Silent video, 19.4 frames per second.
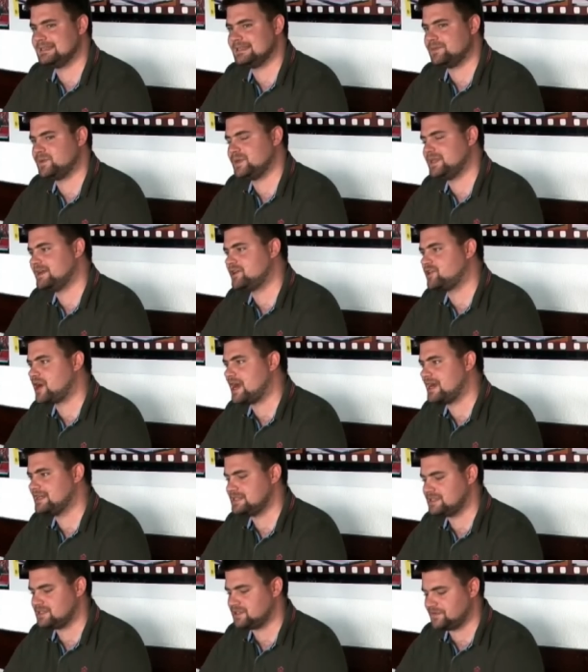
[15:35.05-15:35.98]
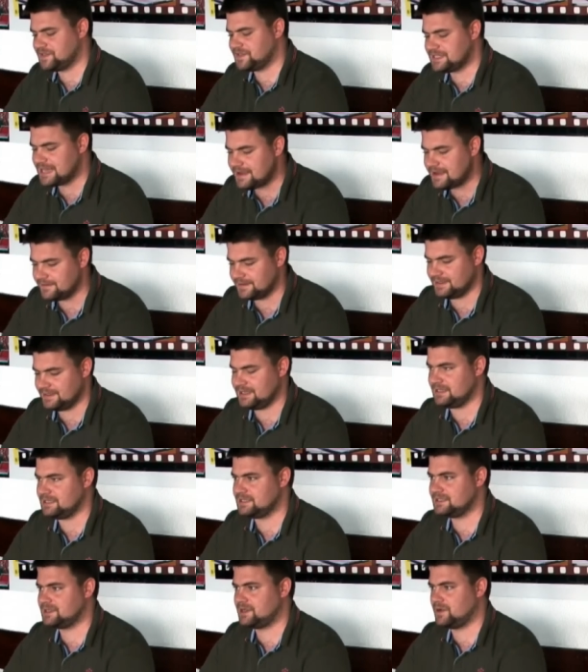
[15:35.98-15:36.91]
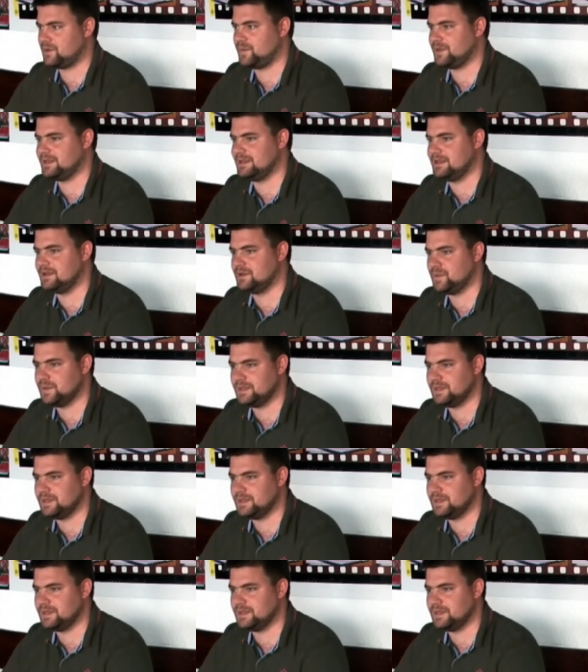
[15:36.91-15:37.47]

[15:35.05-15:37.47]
with the crisis of 70s, with the,